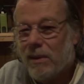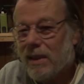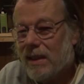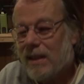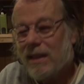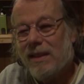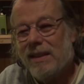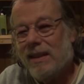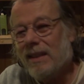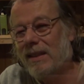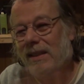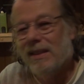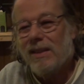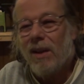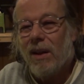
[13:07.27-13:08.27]
there's
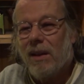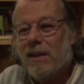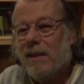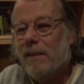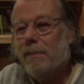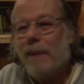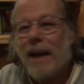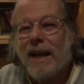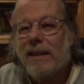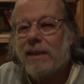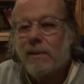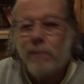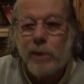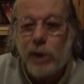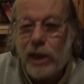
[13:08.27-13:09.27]
just all the massive